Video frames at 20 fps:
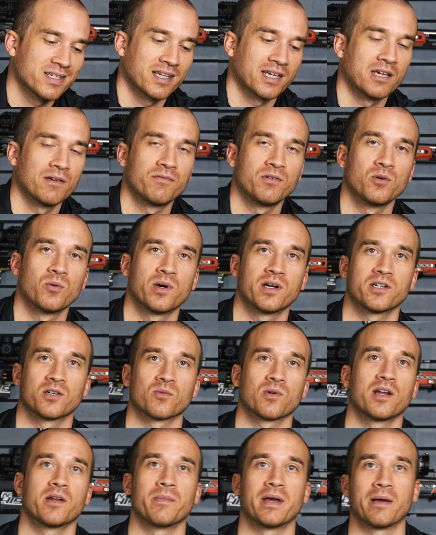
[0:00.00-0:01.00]
like if you wanted to
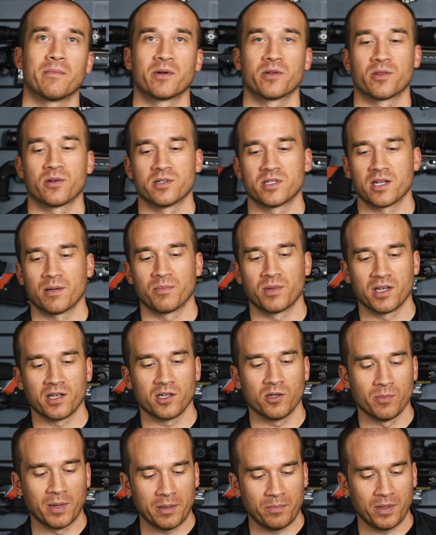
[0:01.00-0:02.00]
run Mammoth or something,
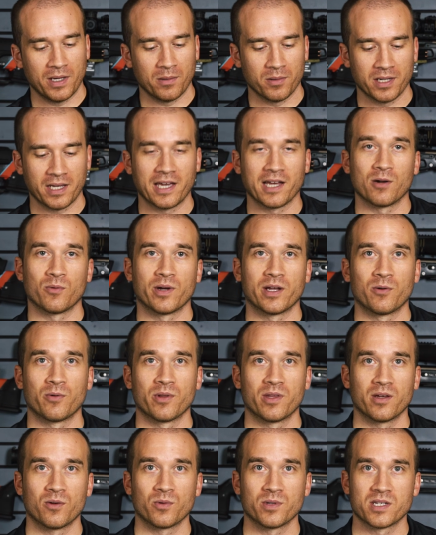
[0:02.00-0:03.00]
you might be able to get away
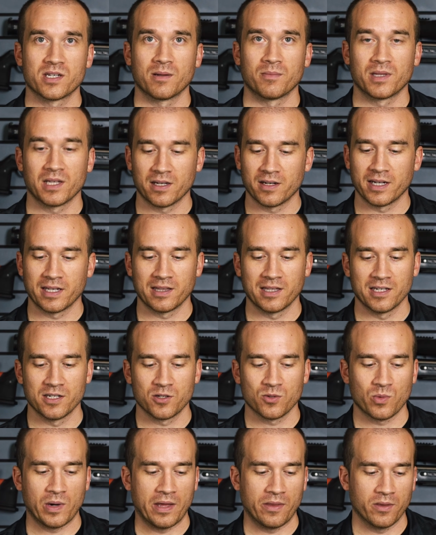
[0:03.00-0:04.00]
with it with something like
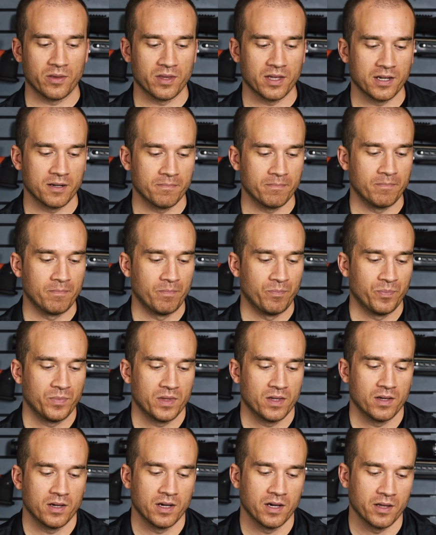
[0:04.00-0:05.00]
this rather than
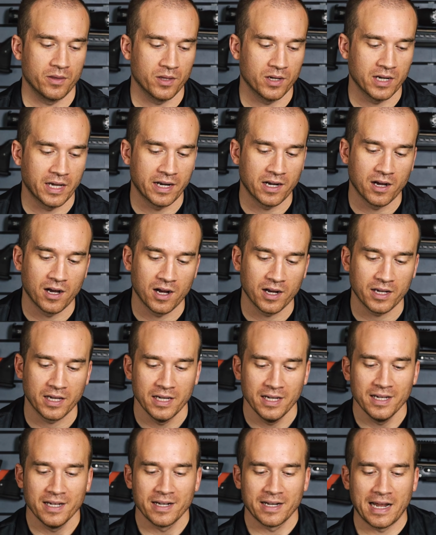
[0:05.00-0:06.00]
the Nighthawk.
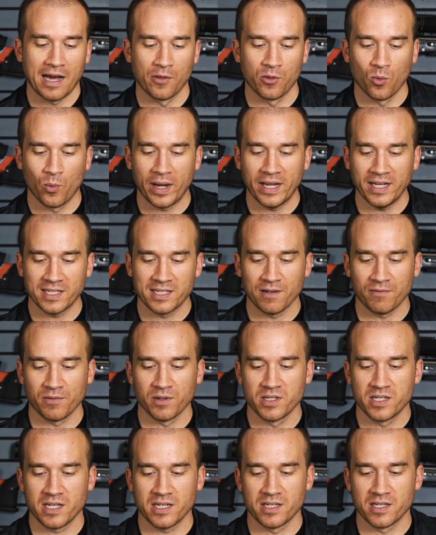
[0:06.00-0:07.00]
Now the weight
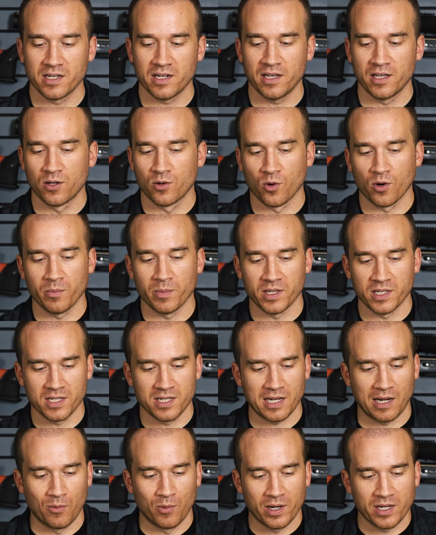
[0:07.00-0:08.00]
difference isn't
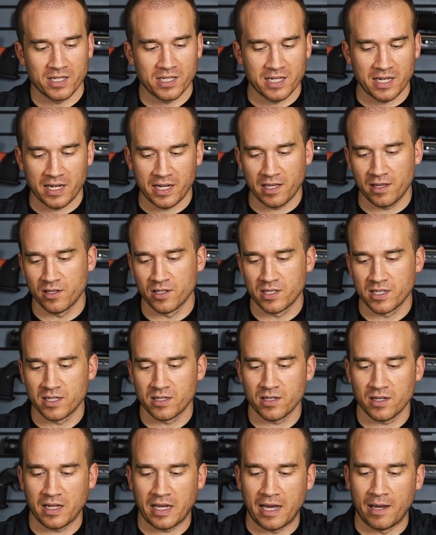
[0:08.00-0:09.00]
enormous. I want to say
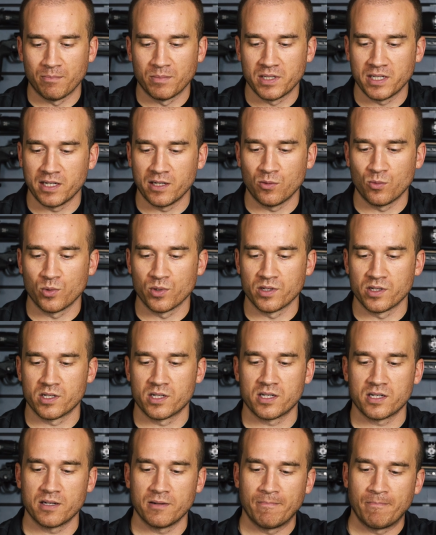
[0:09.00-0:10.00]
this empty
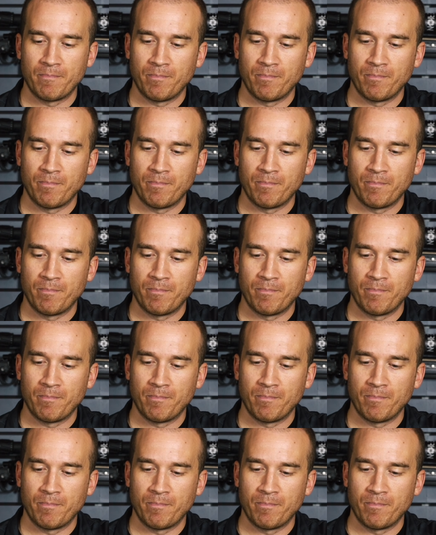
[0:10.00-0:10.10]
was